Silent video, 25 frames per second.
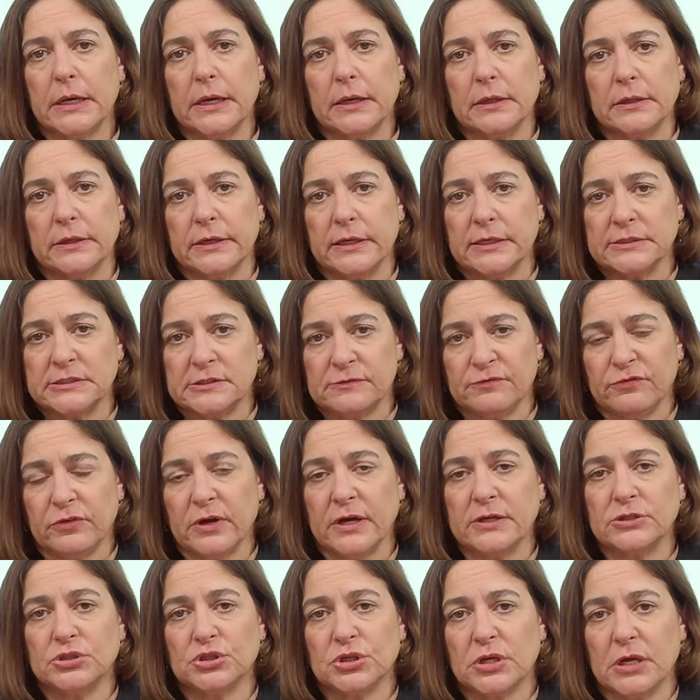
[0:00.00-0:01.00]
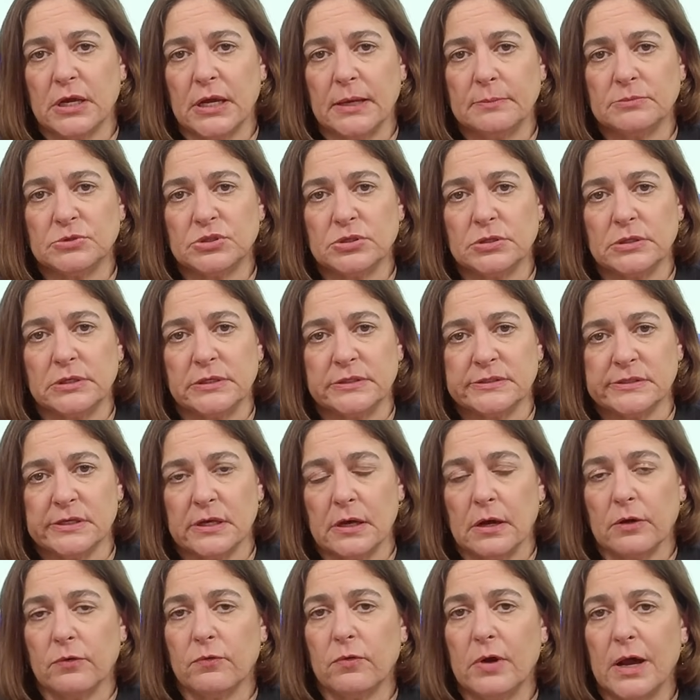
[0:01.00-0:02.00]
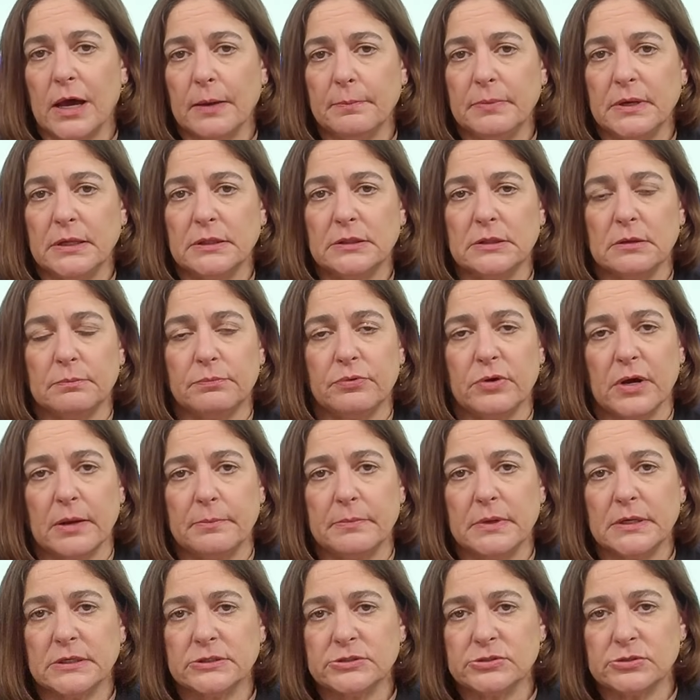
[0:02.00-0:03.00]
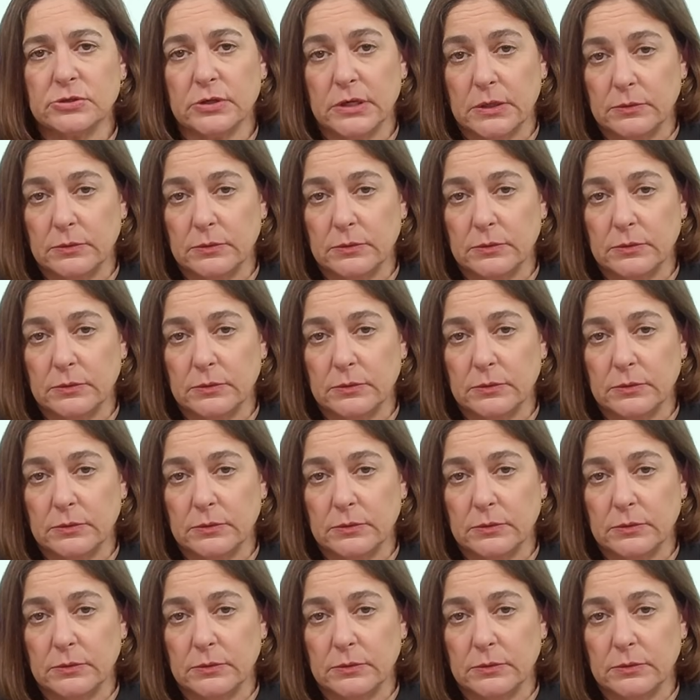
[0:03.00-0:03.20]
Elias Fudge came to Yitzhak Rabin, the prime minister.